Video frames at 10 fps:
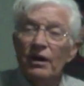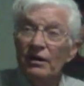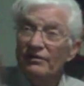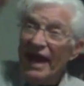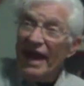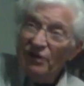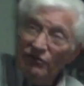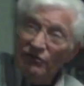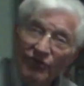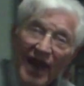That's a
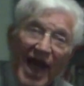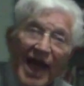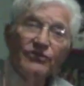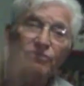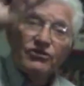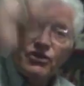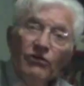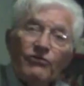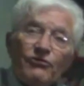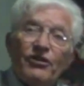flat
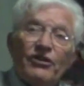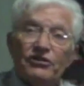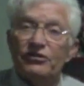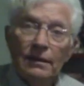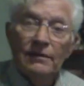surface.